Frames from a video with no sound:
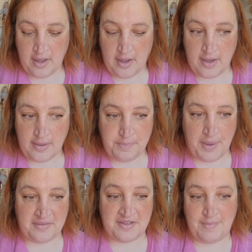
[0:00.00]

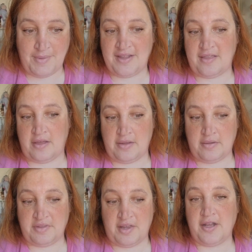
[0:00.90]
But to me,
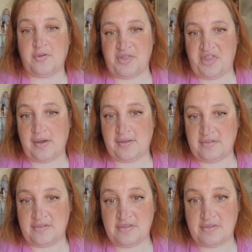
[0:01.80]
the Liquithin
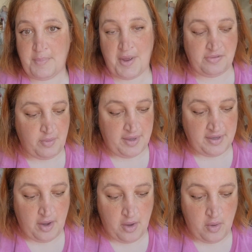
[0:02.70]
is the best way
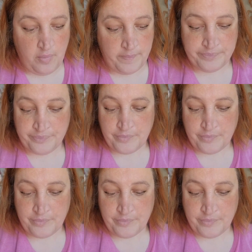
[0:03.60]
to go.